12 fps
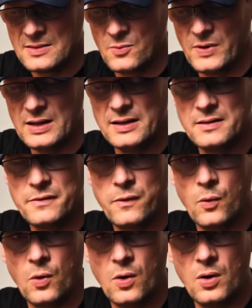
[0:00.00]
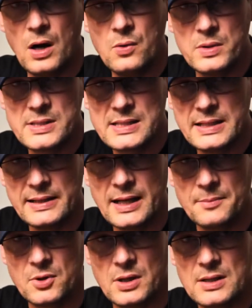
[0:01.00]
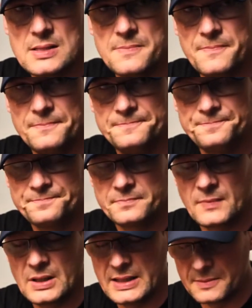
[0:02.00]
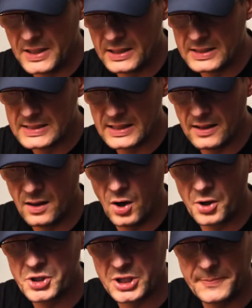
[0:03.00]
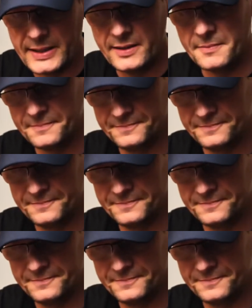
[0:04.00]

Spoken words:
valid for OSC cameras. That means RGB